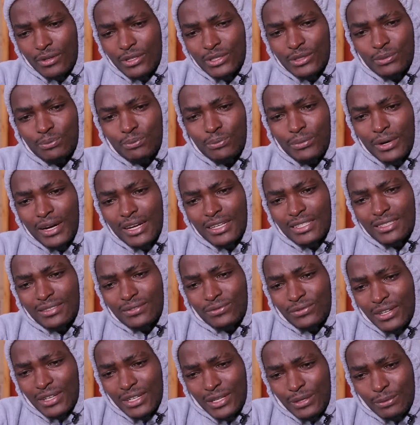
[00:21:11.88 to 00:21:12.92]
It's find
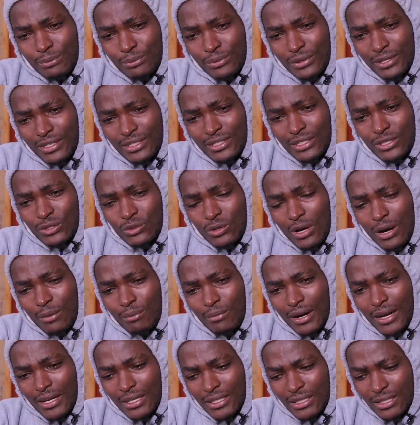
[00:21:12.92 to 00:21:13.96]
the peace in your
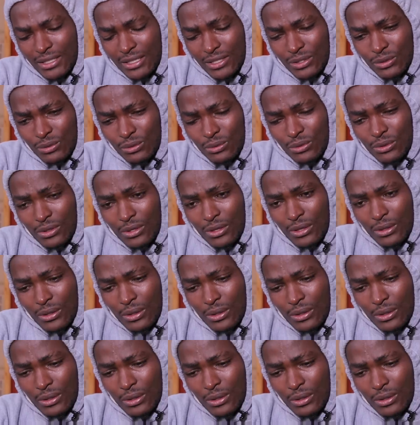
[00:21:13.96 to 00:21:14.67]
mind too.